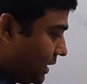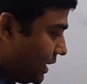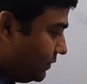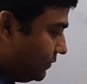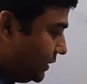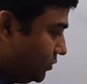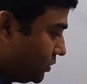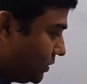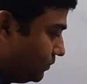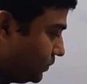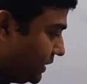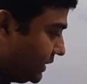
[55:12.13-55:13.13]
And when you
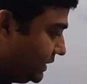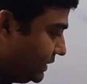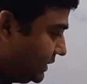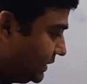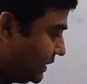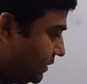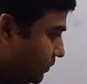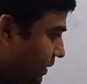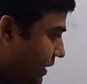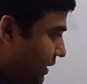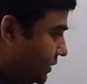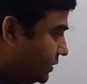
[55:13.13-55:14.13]
compare integral
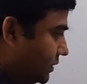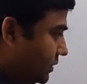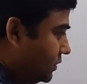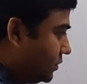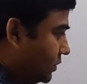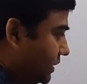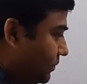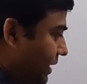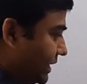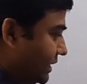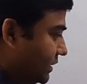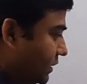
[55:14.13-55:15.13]
part in
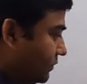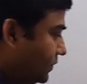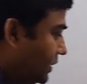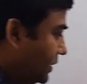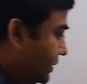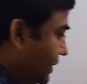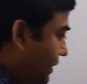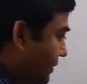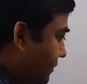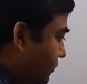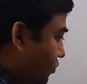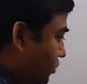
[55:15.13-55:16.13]
magnetic field,
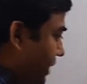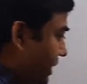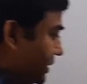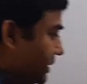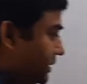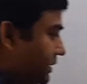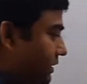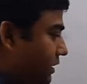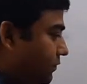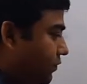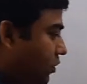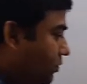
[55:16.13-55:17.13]
then you get
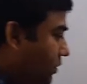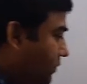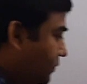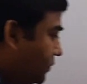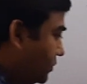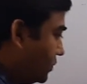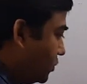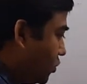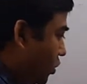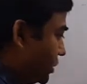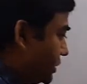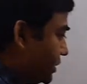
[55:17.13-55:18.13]
integral form of
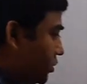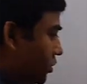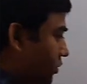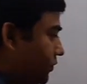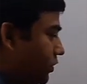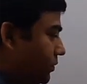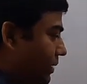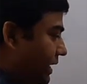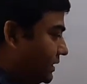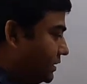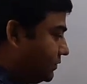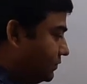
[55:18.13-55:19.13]
Gauss's law for
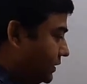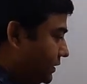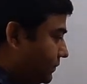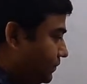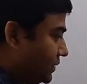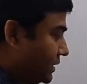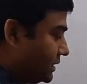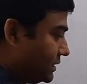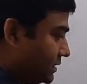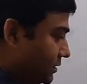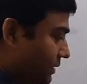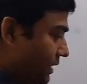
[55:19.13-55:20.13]
magnetic field.
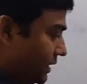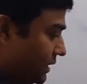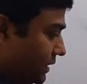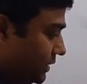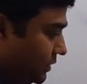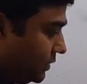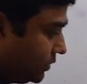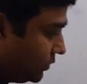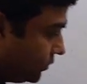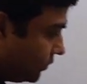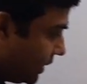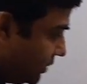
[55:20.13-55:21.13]
Similarly,
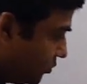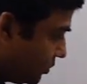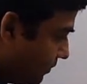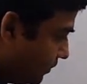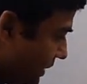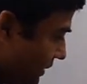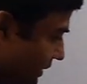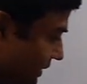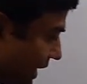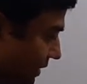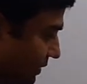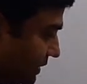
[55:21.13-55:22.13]
when you compare the
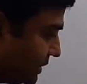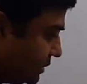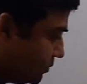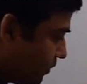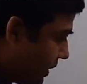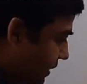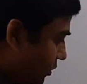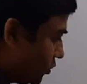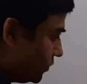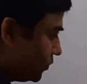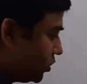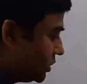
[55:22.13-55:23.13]
divergence part
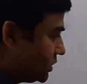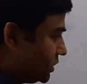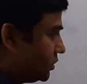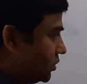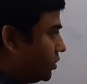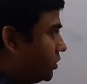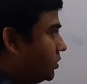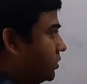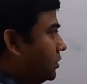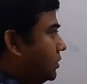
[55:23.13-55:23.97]
of Gauss's law